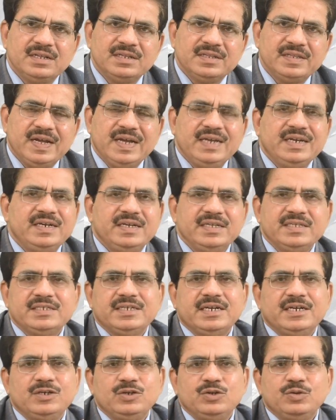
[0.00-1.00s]
then it is
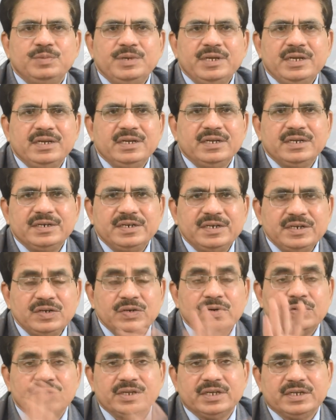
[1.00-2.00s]
said to be
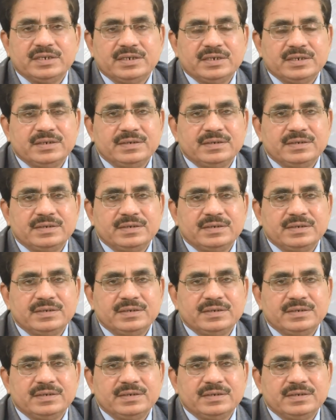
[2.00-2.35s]
deteriorated.